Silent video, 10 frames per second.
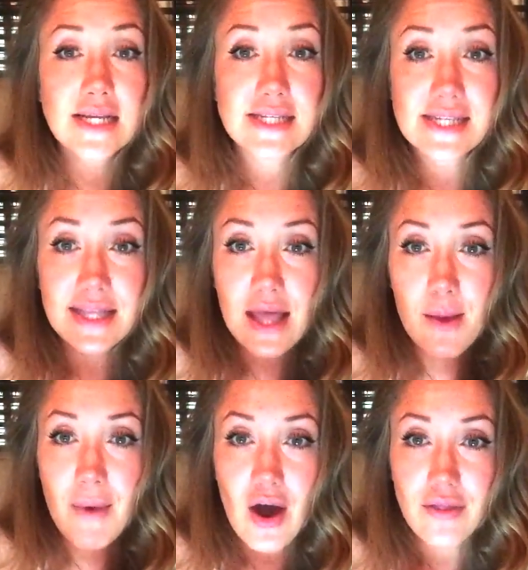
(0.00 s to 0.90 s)
see
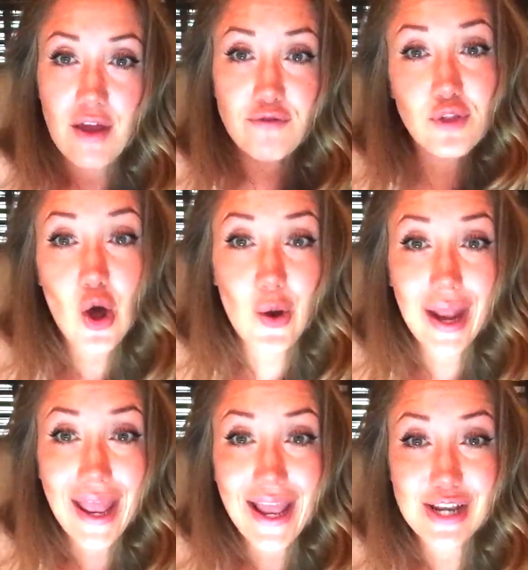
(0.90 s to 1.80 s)
them how they're
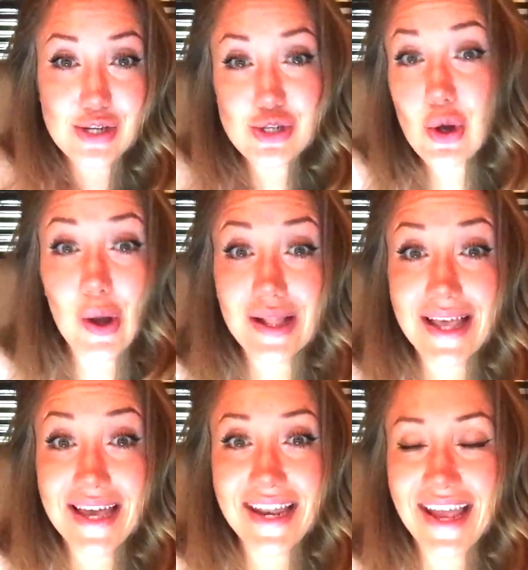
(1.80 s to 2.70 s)
floating in your
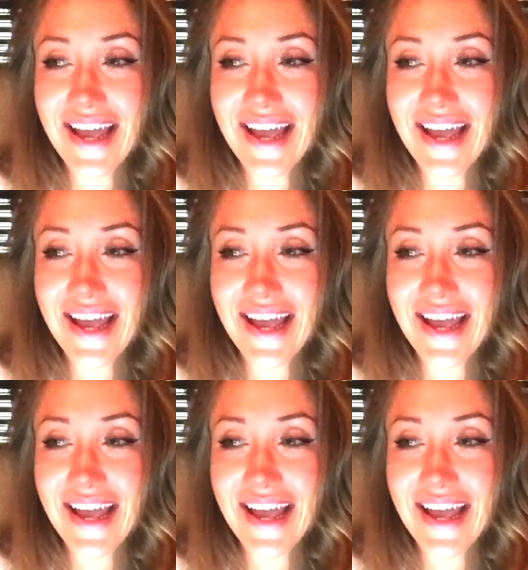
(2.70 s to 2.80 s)
toilet.